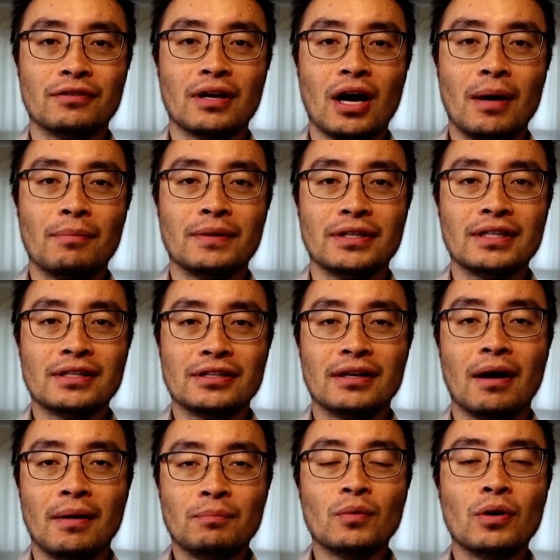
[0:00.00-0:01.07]
competence
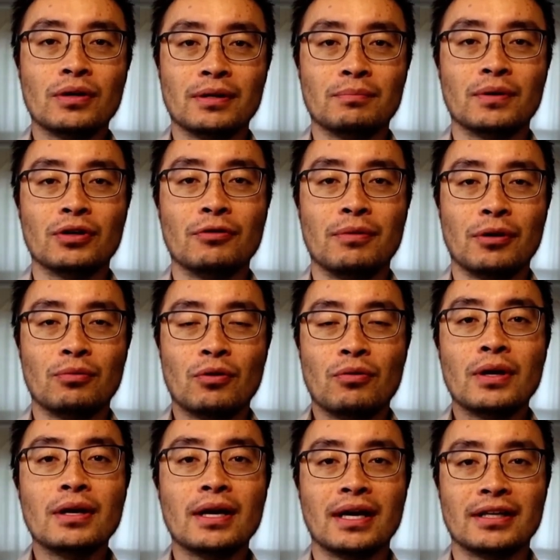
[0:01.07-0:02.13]
more than most people
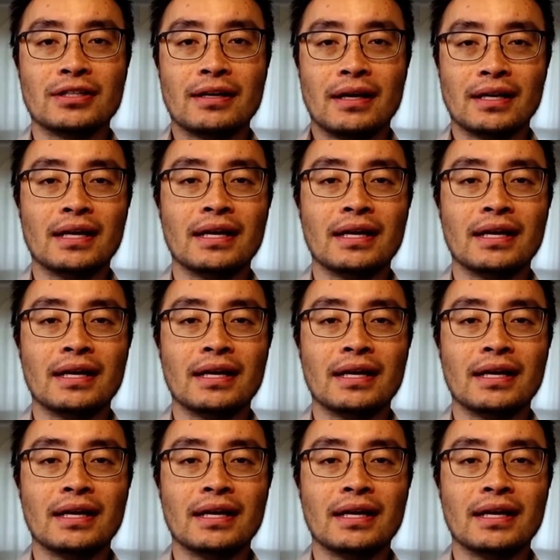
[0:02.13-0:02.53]
realize.